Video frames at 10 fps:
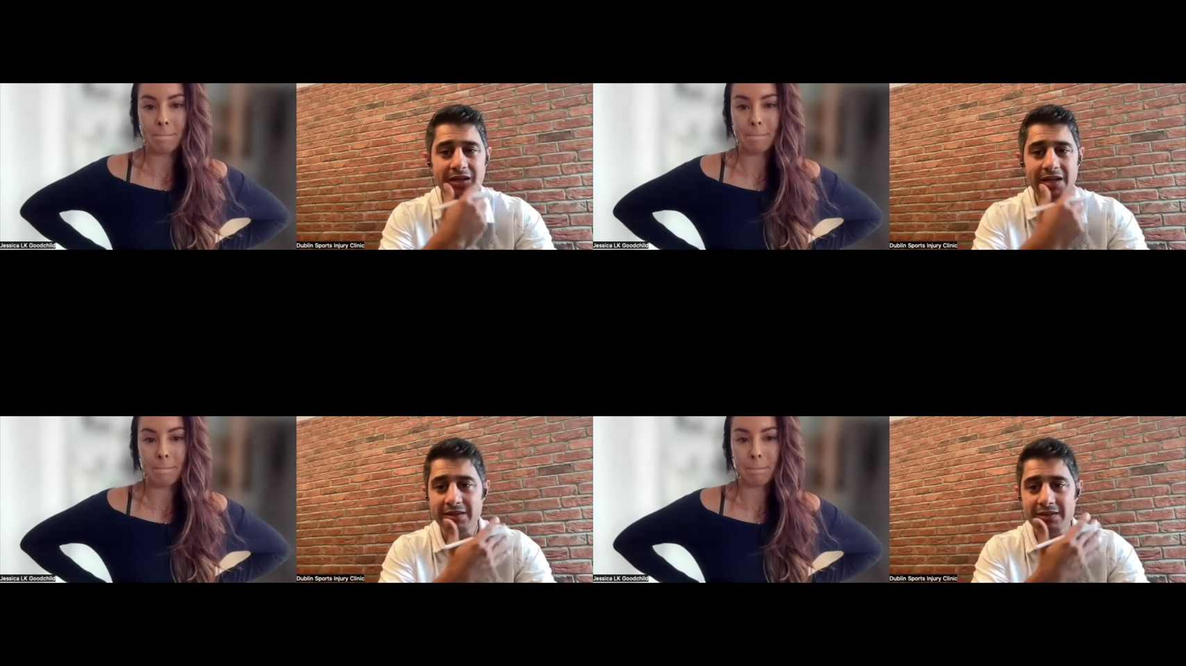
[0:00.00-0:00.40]

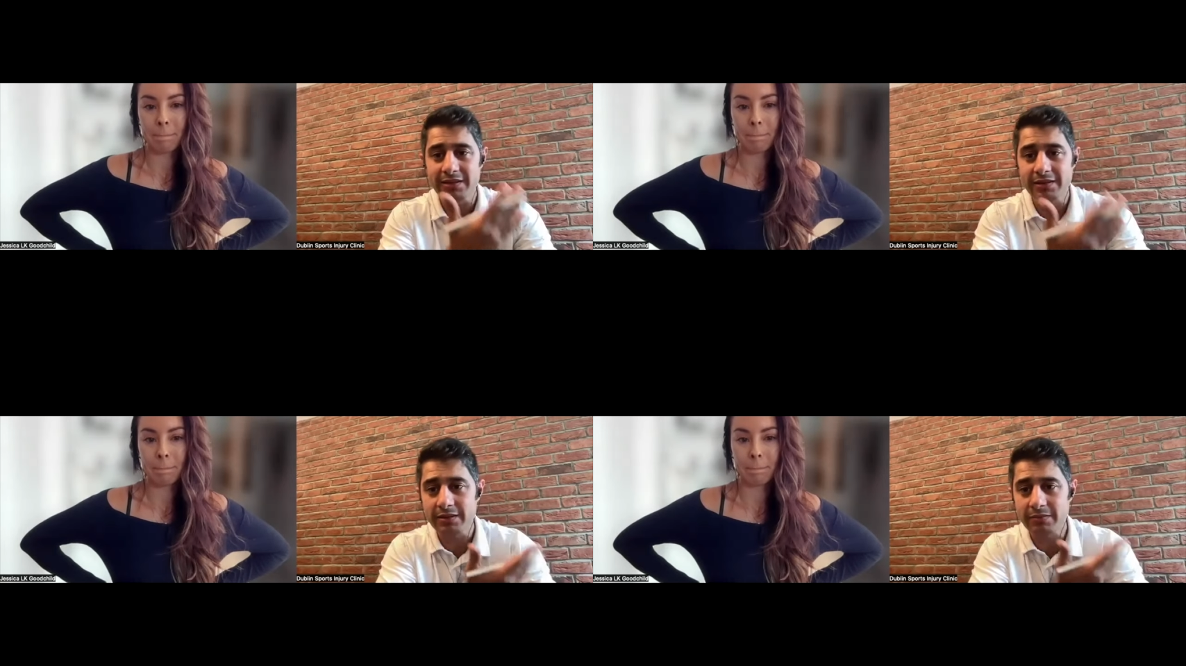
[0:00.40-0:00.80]
Speaker 1: that's the
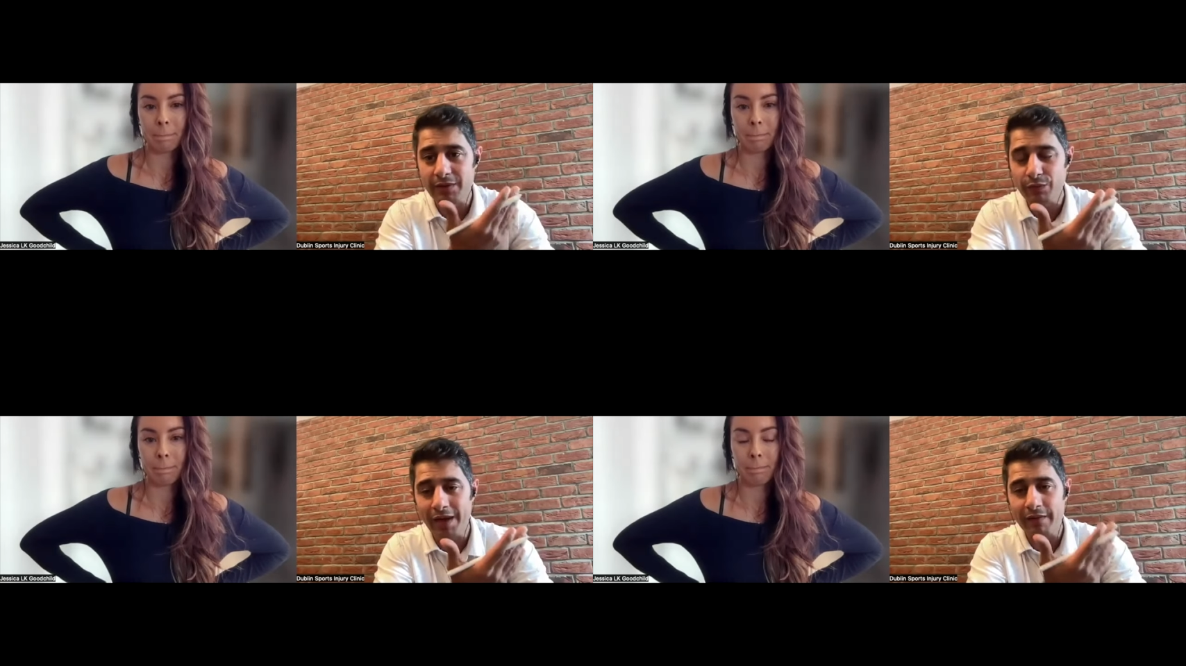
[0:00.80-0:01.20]
system that
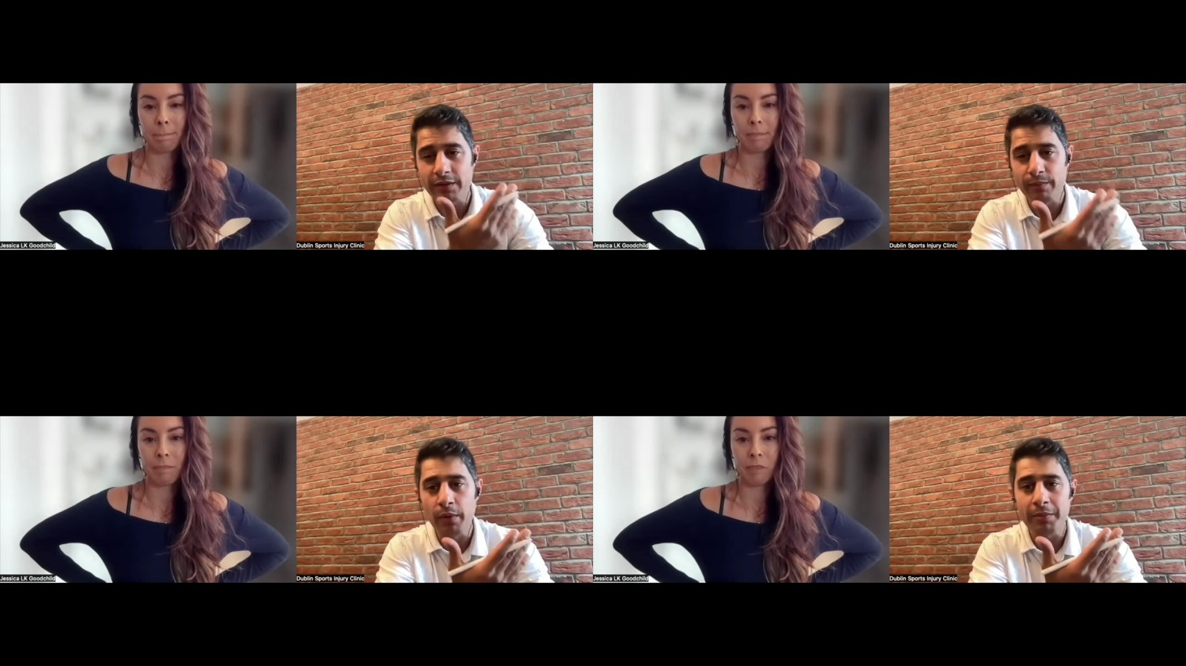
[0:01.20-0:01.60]
we have at the
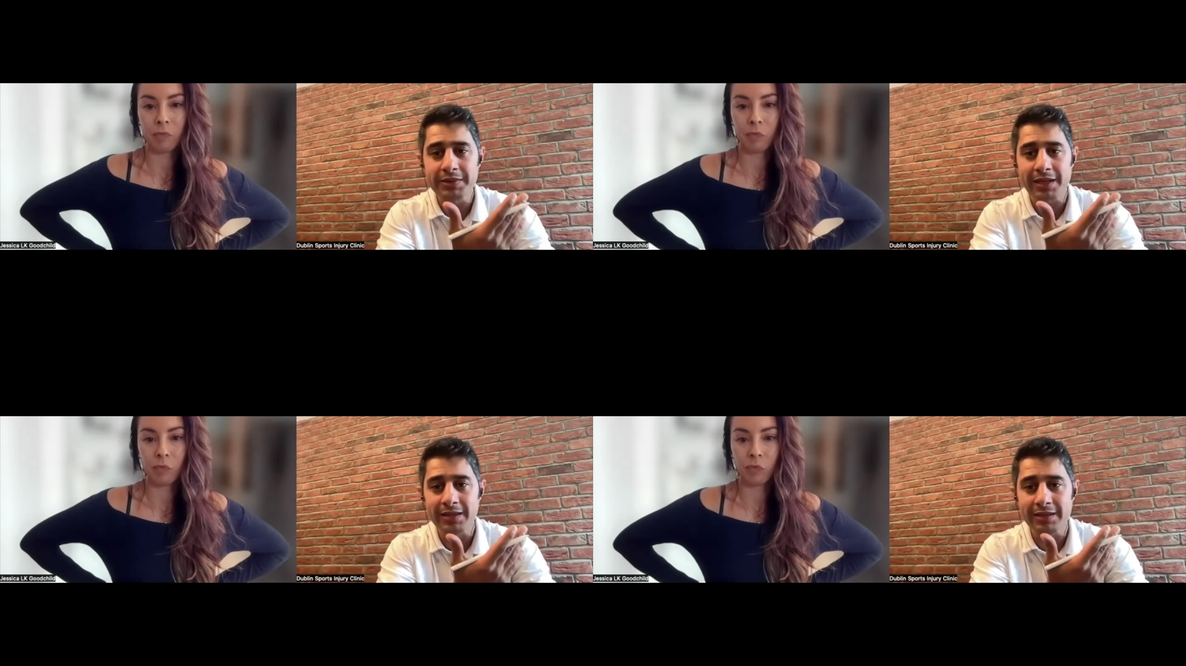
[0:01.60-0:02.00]
moment,
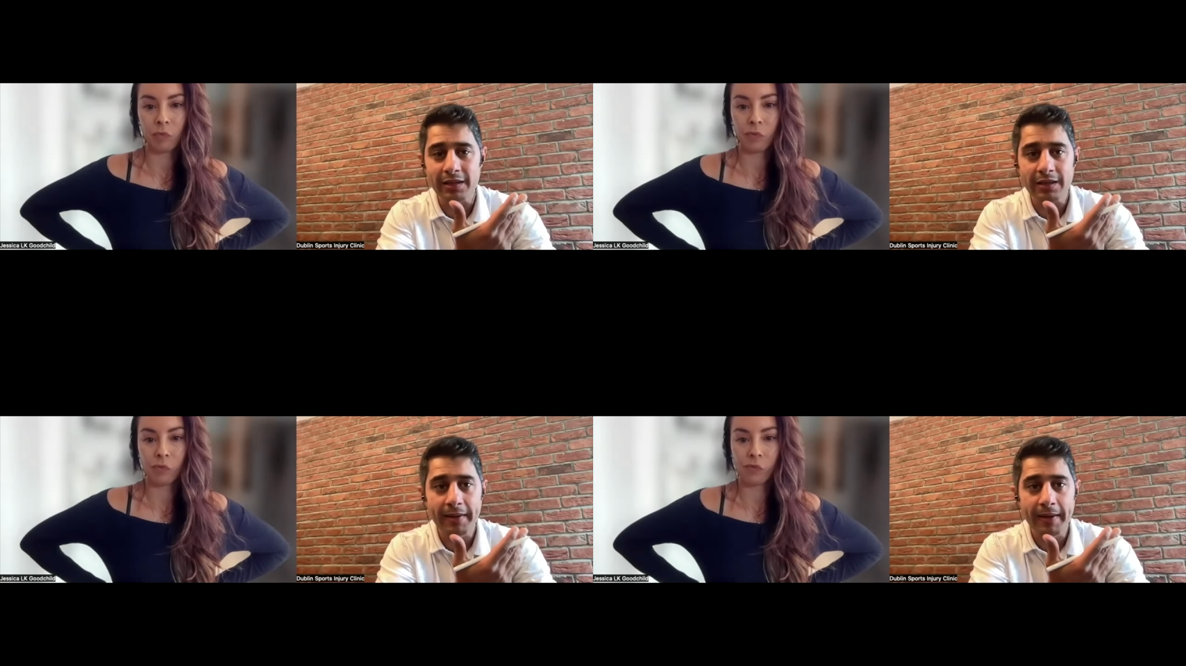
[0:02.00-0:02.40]
and I think